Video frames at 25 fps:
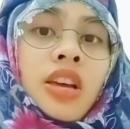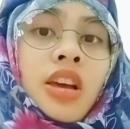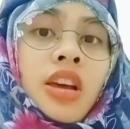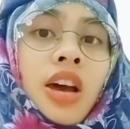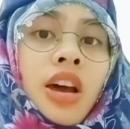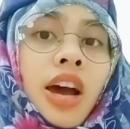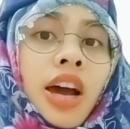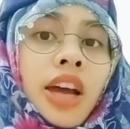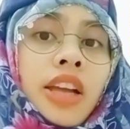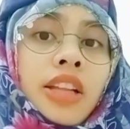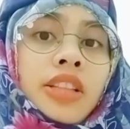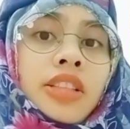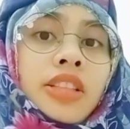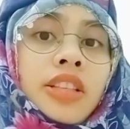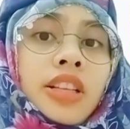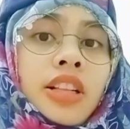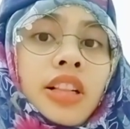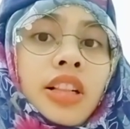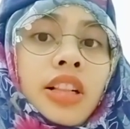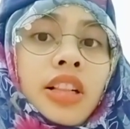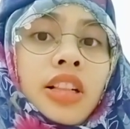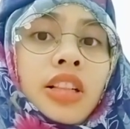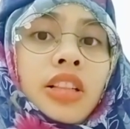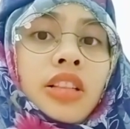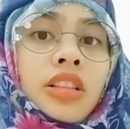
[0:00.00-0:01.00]
I
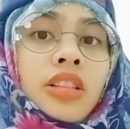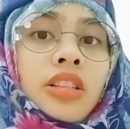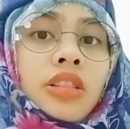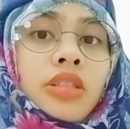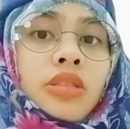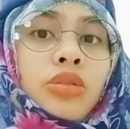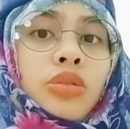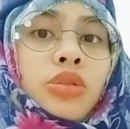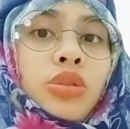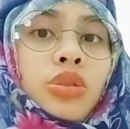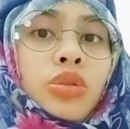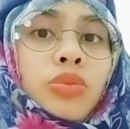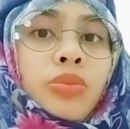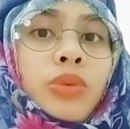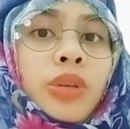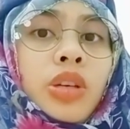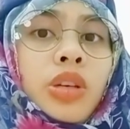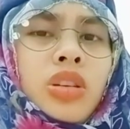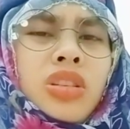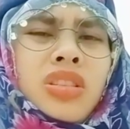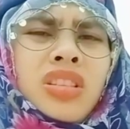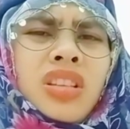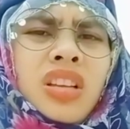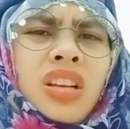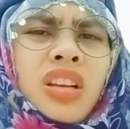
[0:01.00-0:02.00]
tell to you
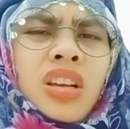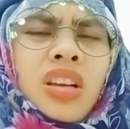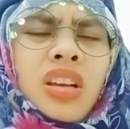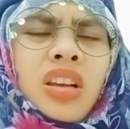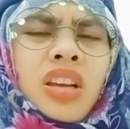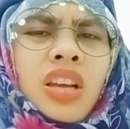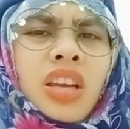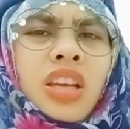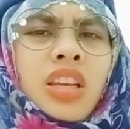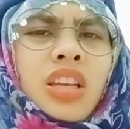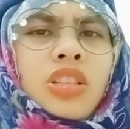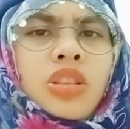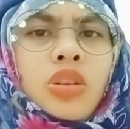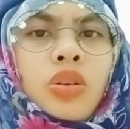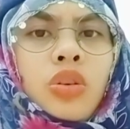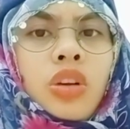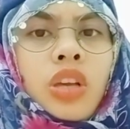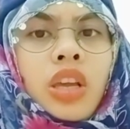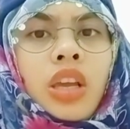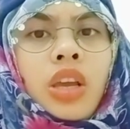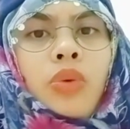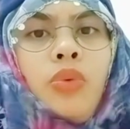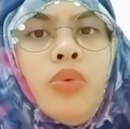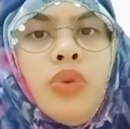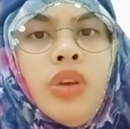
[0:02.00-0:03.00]
because it's
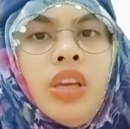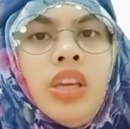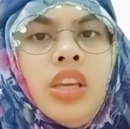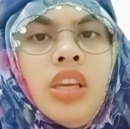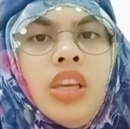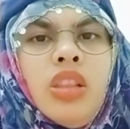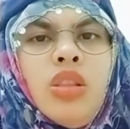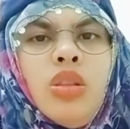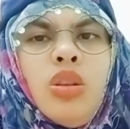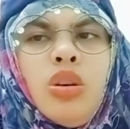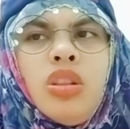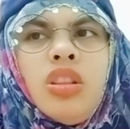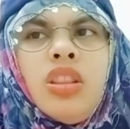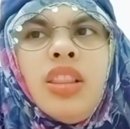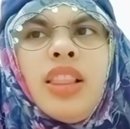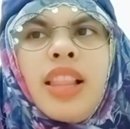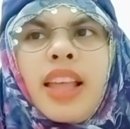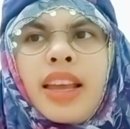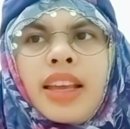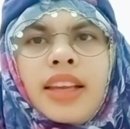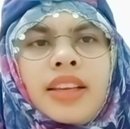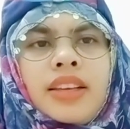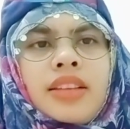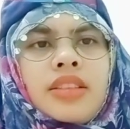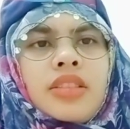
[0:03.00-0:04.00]
okay. We don't
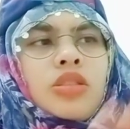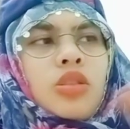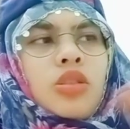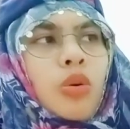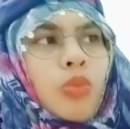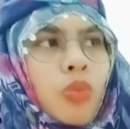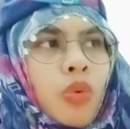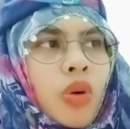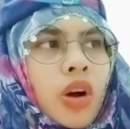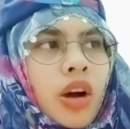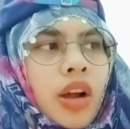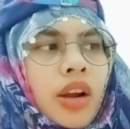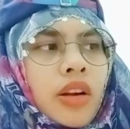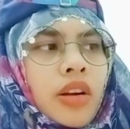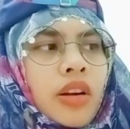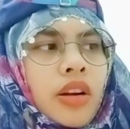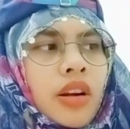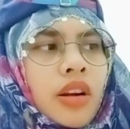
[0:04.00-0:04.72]
like someone.